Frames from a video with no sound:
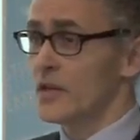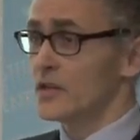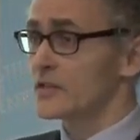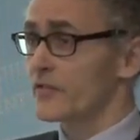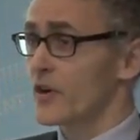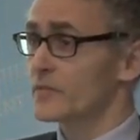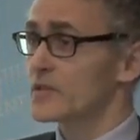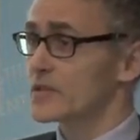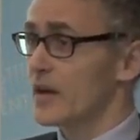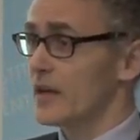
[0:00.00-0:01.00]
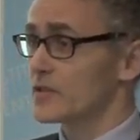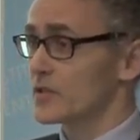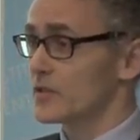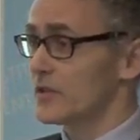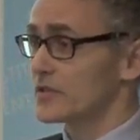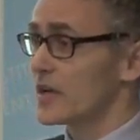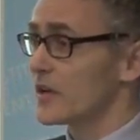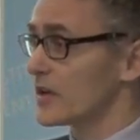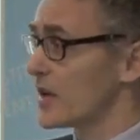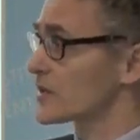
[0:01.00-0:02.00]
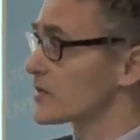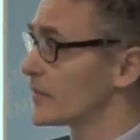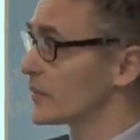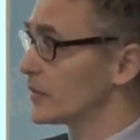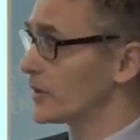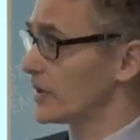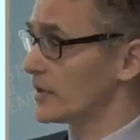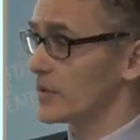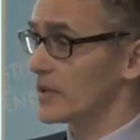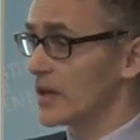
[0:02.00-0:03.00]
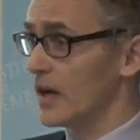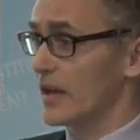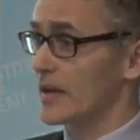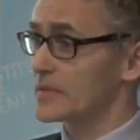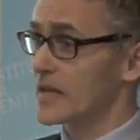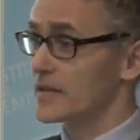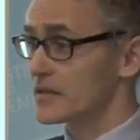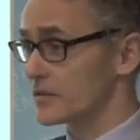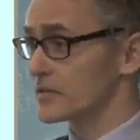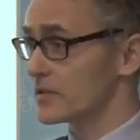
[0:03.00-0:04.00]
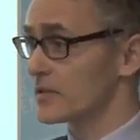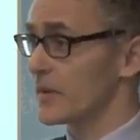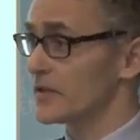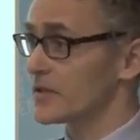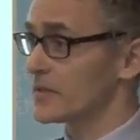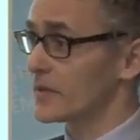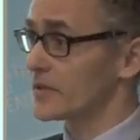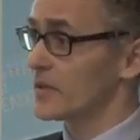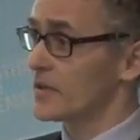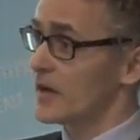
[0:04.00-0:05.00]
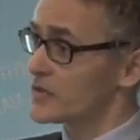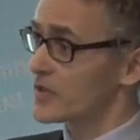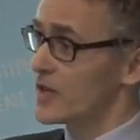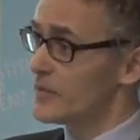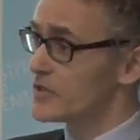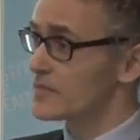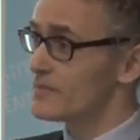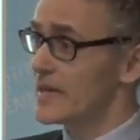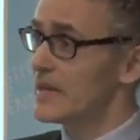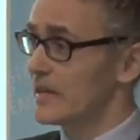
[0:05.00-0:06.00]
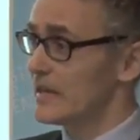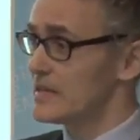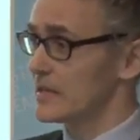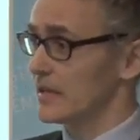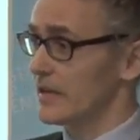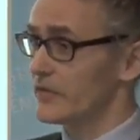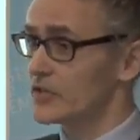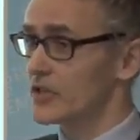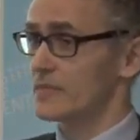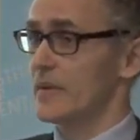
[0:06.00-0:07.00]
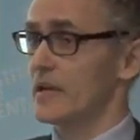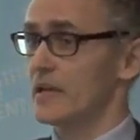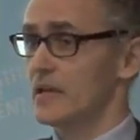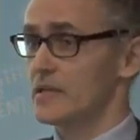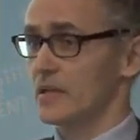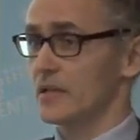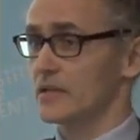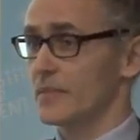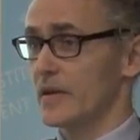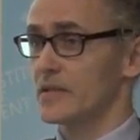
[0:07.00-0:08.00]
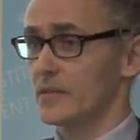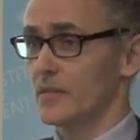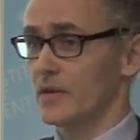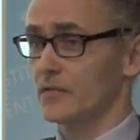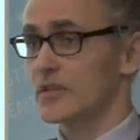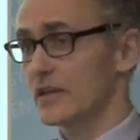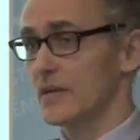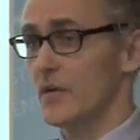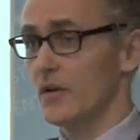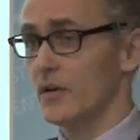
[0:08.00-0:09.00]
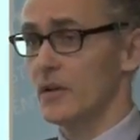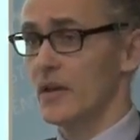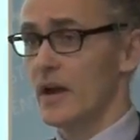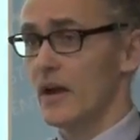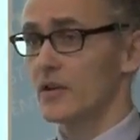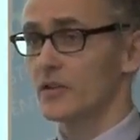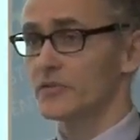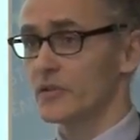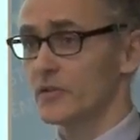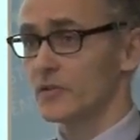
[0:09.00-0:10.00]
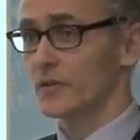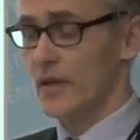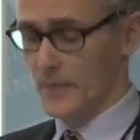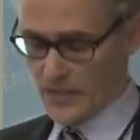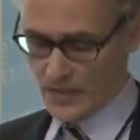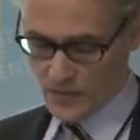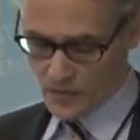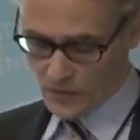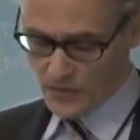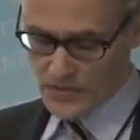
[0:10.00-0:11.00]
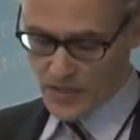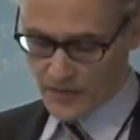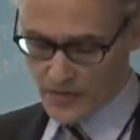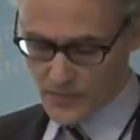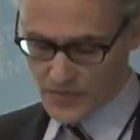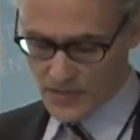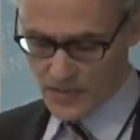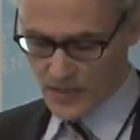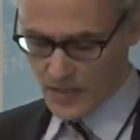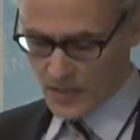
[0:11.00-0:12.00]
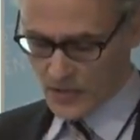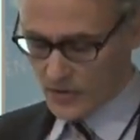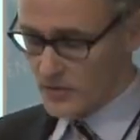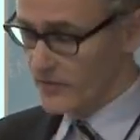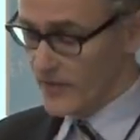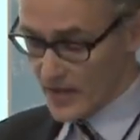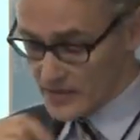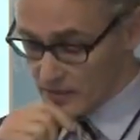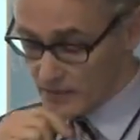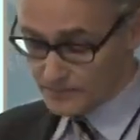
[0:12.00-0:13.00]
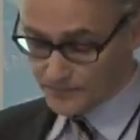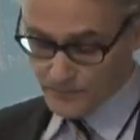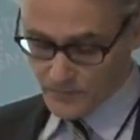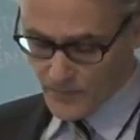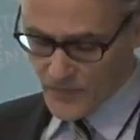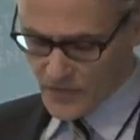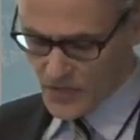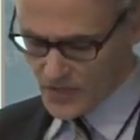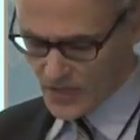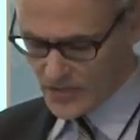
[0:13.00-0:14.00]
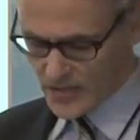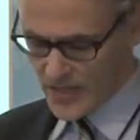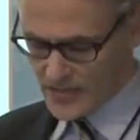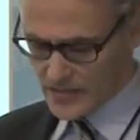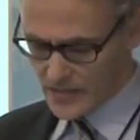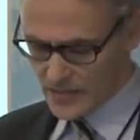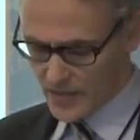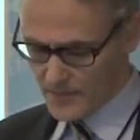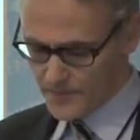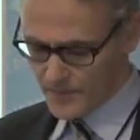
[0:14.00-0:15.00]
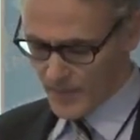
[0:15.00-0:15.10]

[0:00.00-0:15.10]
Does a firm decide to take on an extra employee? We can cut labour taxes, of course, they're in the budget, but also can we just make it easier? If you just make it easier to pay someone or take them on, how consequential will that be? And in all these areas, we see huge effects. So just turning to Cass then.